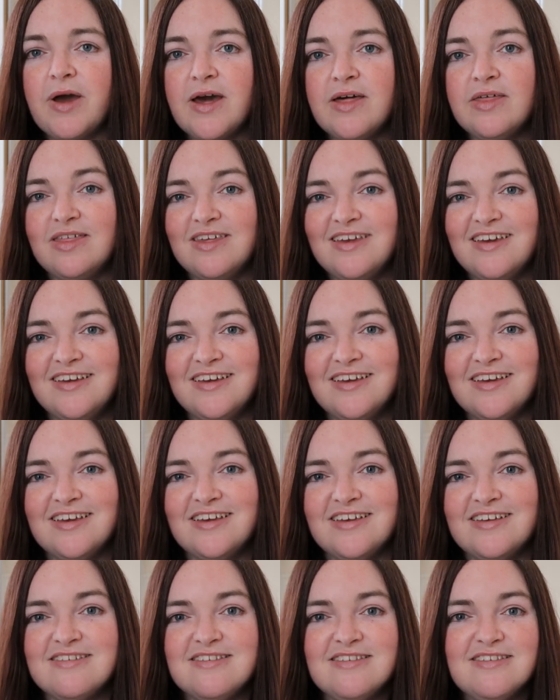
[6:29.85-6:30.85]
Bathing
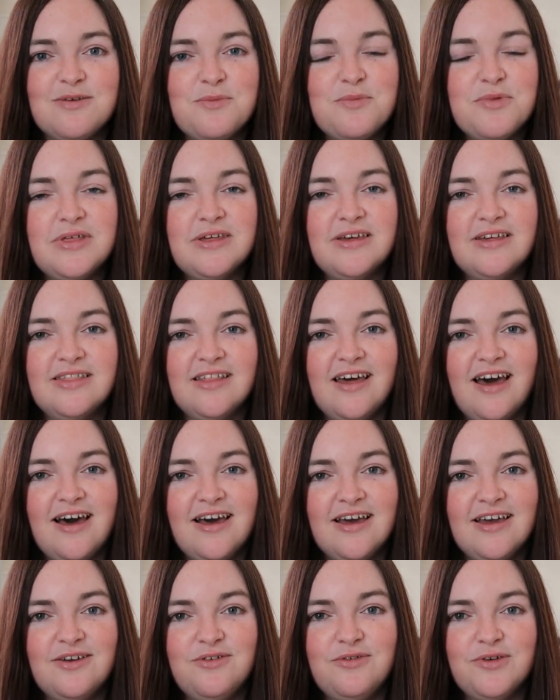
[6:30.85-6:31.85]
is something that
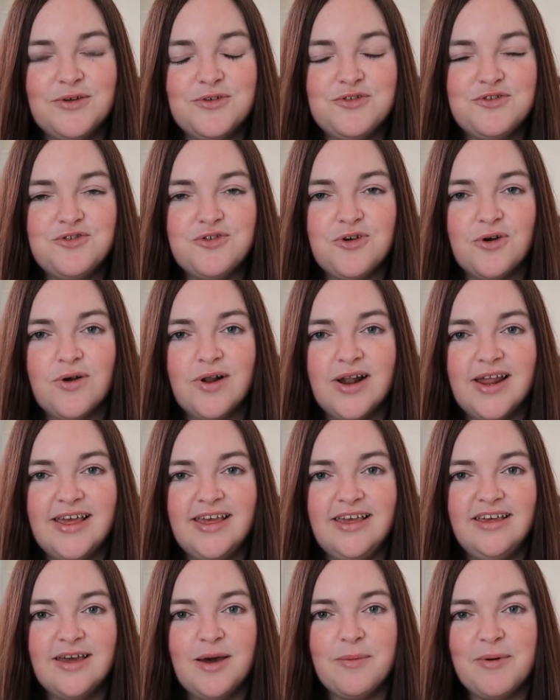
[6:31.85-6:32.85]
I feel
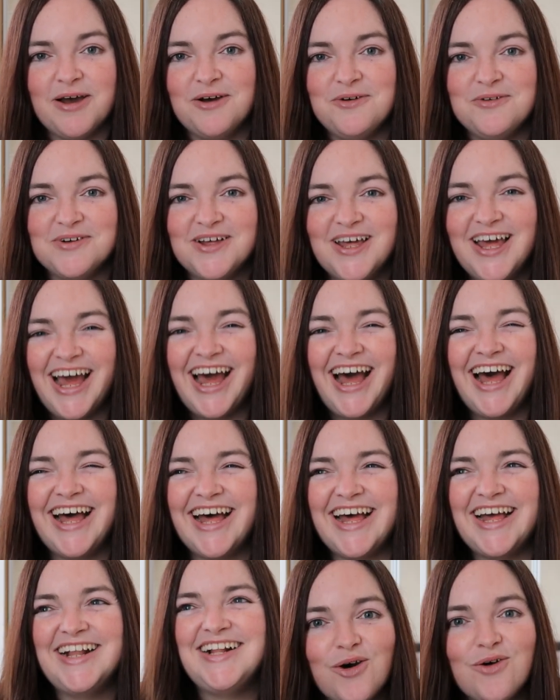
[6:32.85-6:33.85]
strongly about.
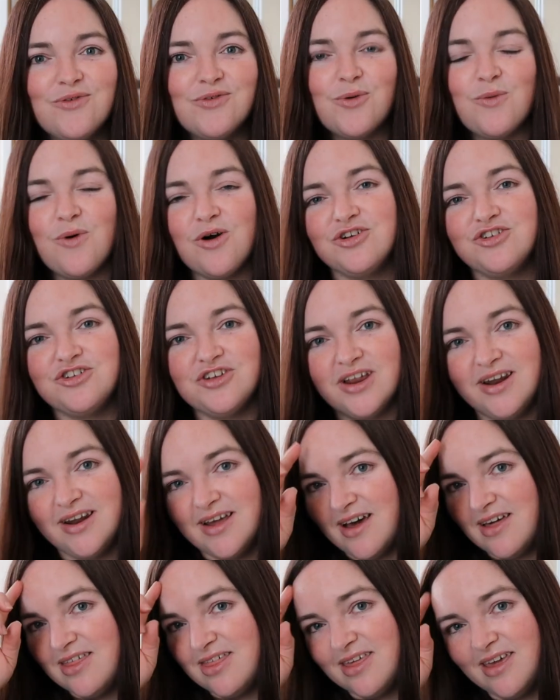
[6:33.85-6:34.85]

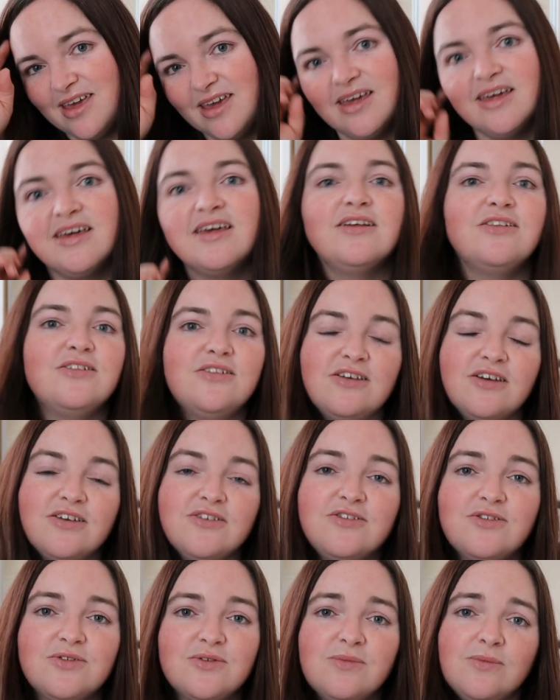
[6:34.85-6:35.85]
Overwashing, I think,
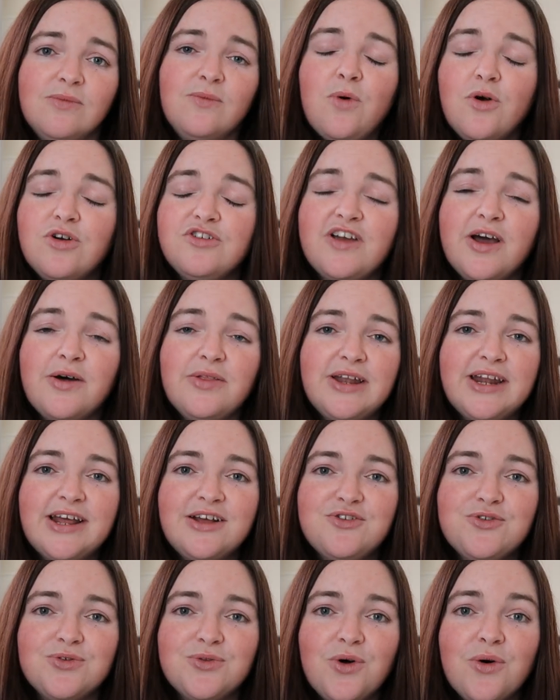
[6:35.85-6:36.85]
does wash out the
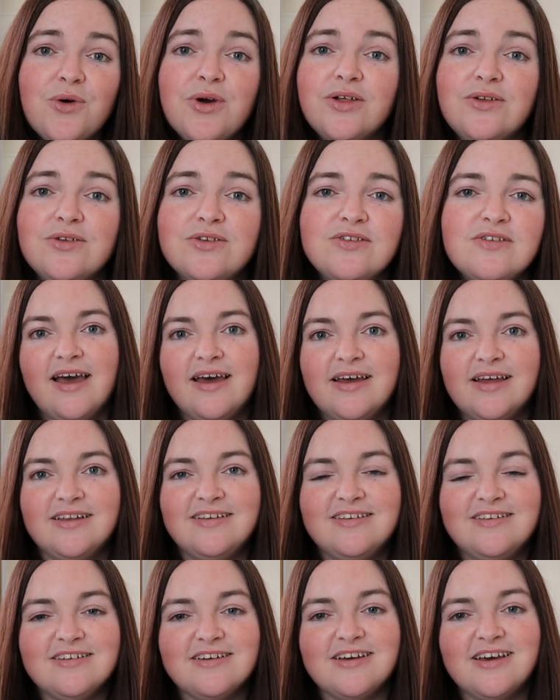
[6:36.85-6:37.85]
natural oils,
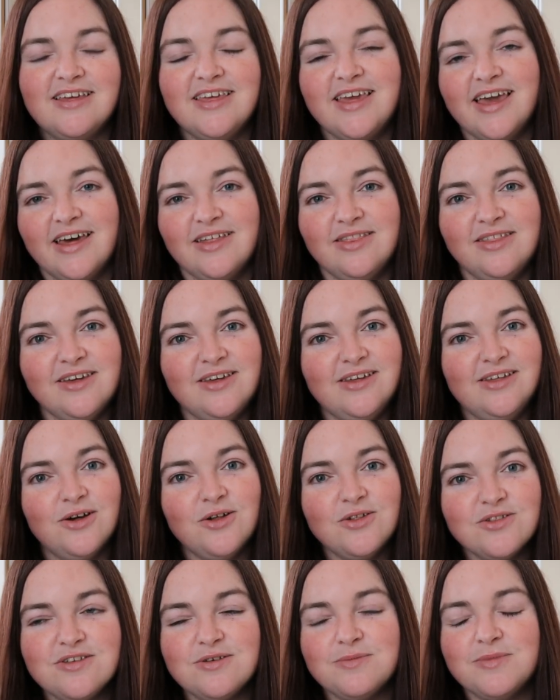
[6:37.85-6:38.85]
and yeah,
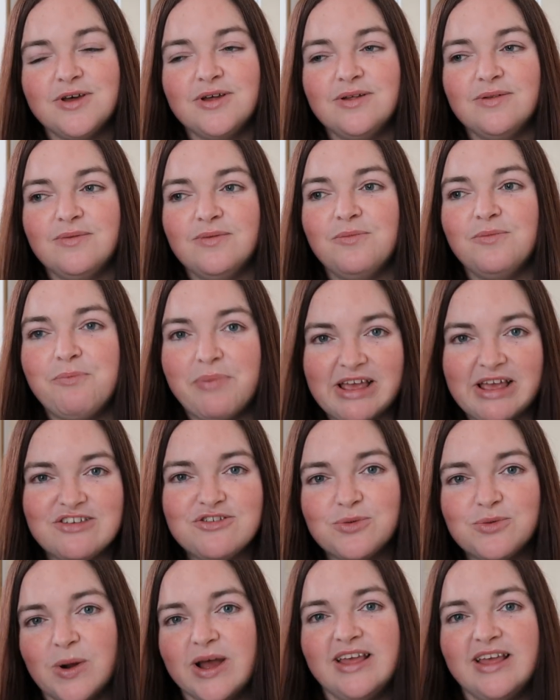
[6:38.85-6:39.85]
the ultimate
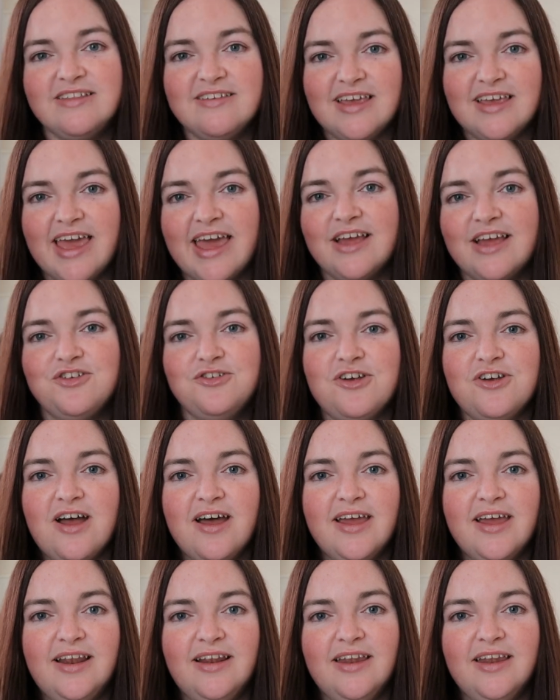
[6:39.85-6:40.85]
best way to get a
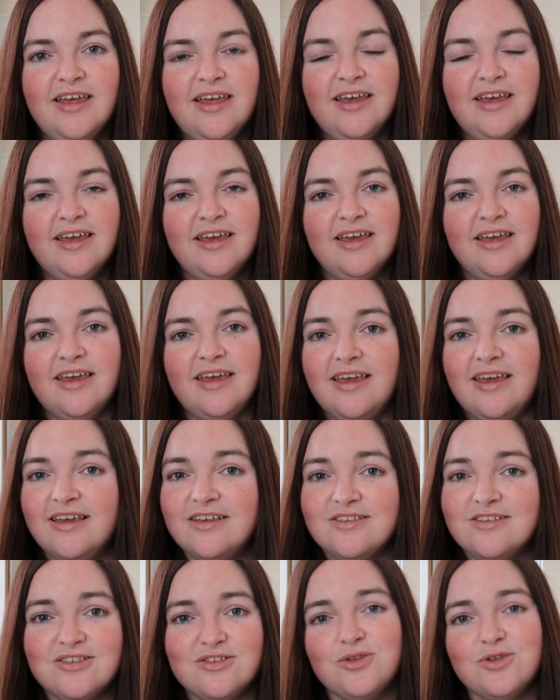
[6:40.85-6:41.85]
shine
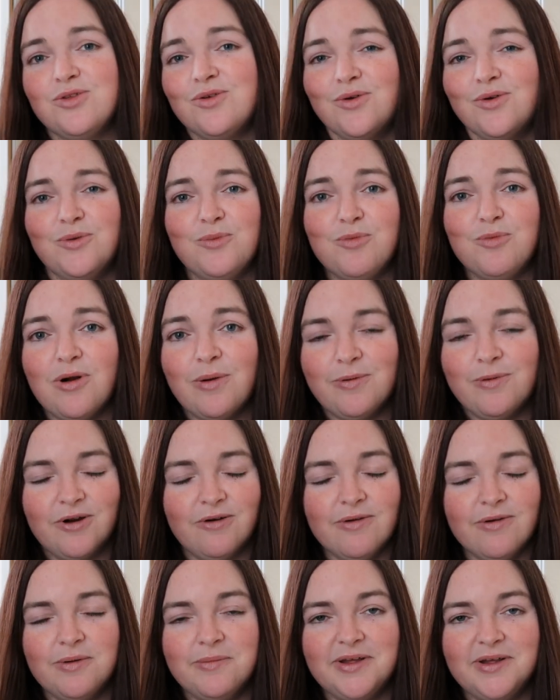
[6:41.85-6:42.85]
is through proper
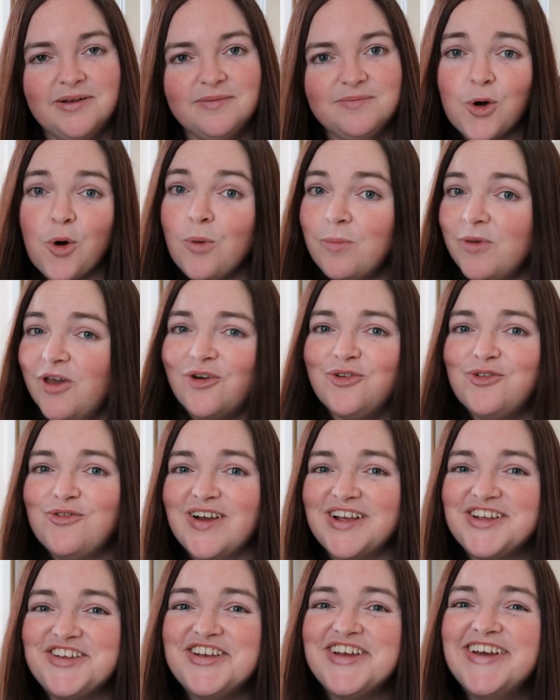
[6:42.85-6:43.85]
grooming. Call me
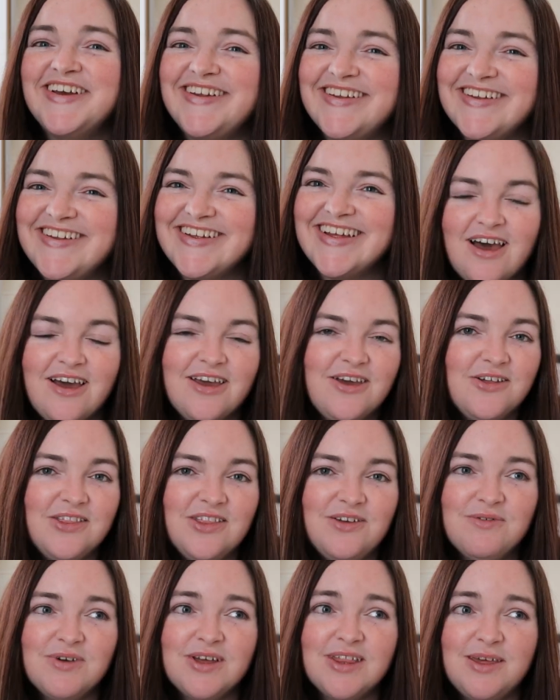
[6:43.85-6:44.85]
old-fashioned. I
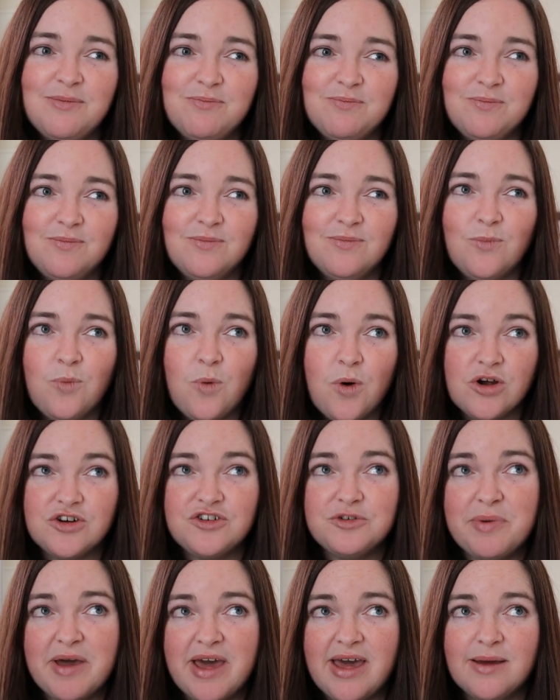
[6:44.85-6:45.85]
only really
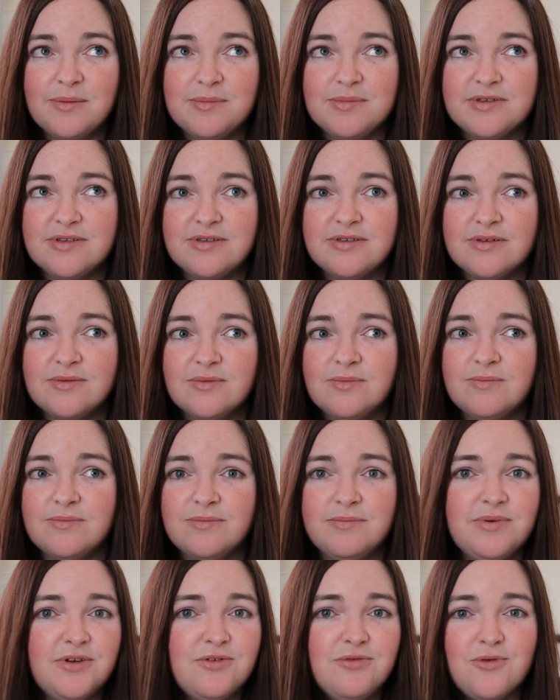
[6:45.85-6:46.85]
wash Pips
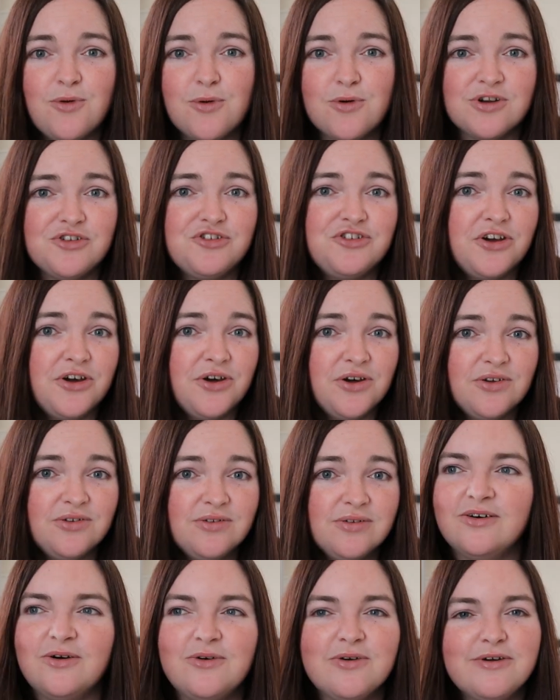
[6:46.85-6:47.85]
before a
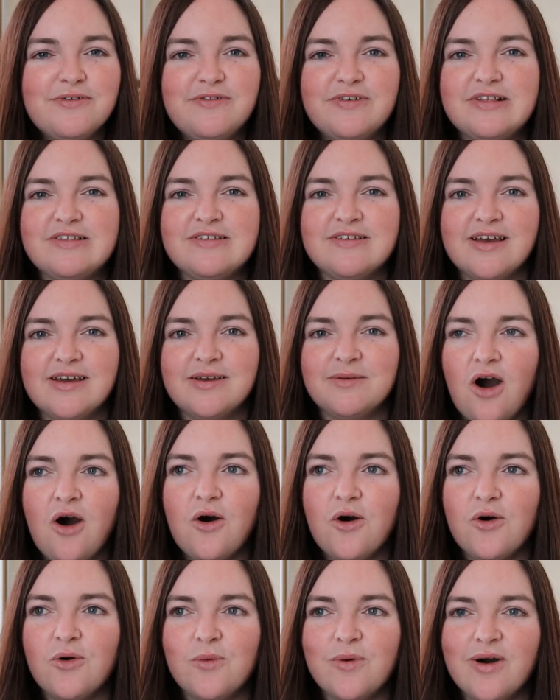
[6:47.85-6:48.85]
show, or if it's like
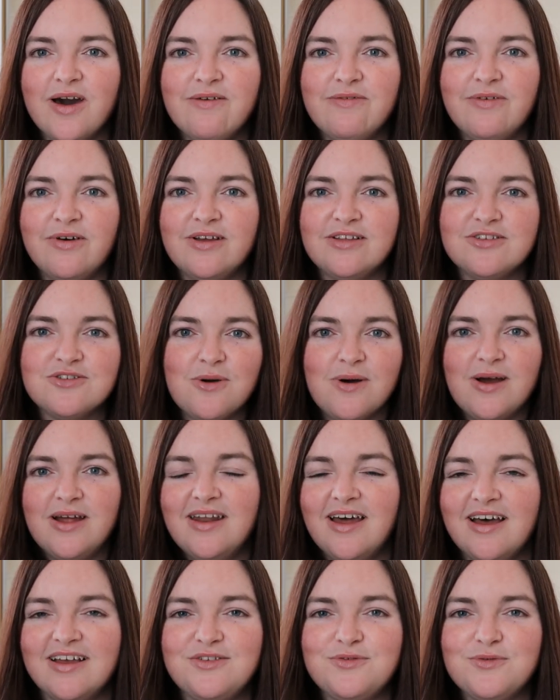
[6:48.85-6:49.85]
hot or whatever, it's
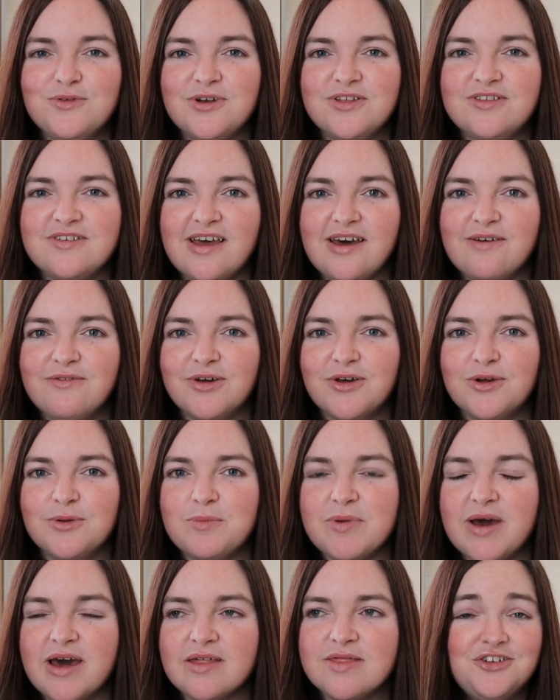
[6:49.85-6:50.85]
quite nice for her to have a
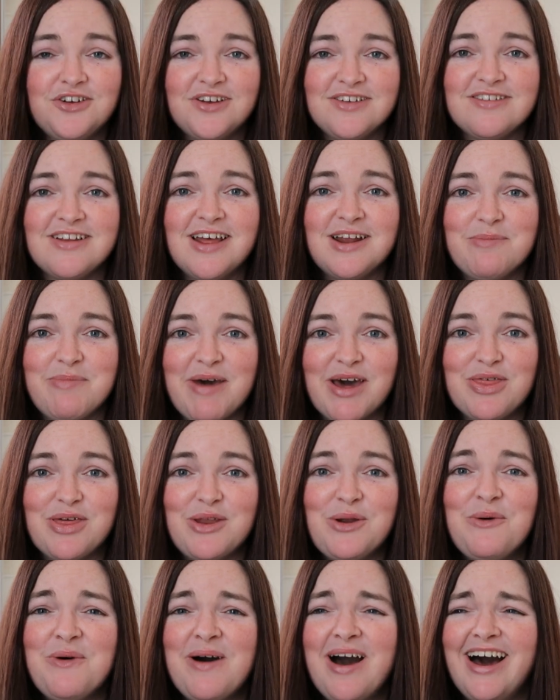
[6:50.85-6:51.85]
good bath. She hasn't had a
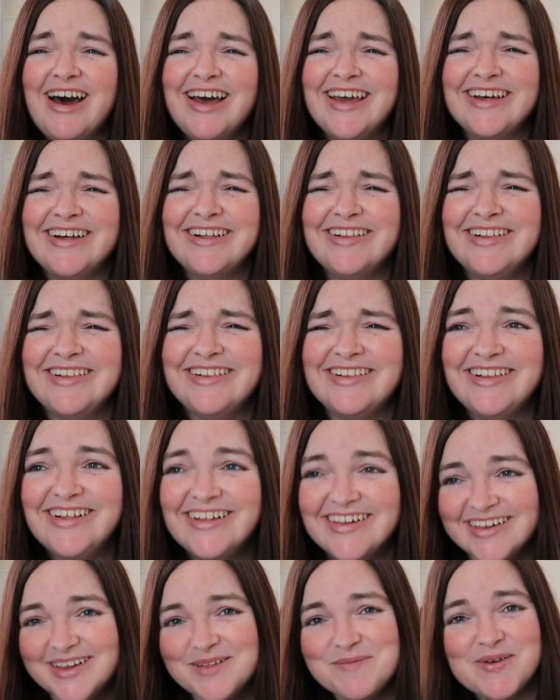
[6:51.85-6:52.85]
bath in a while
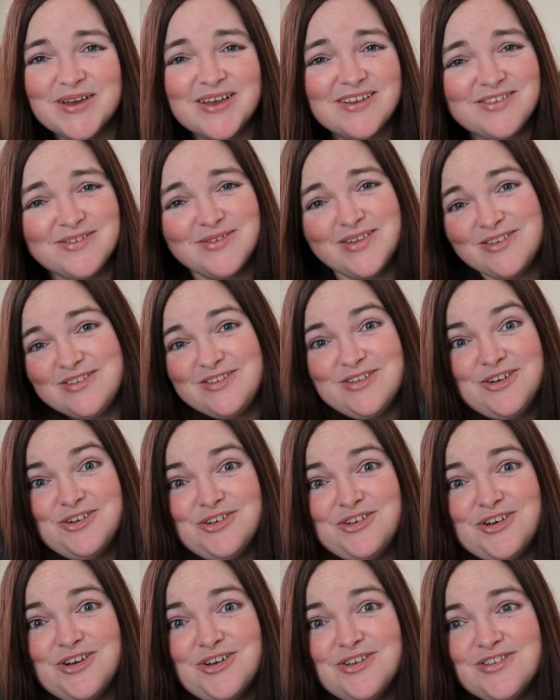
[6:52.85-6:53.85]
because there's
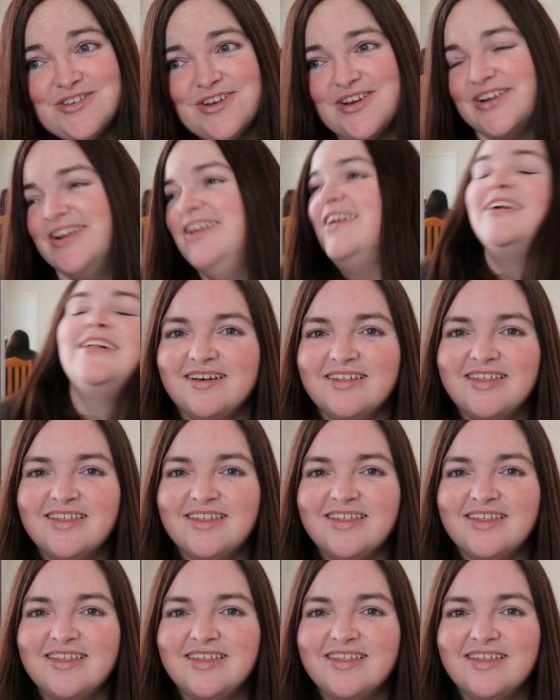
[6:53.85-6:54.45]
no shows on.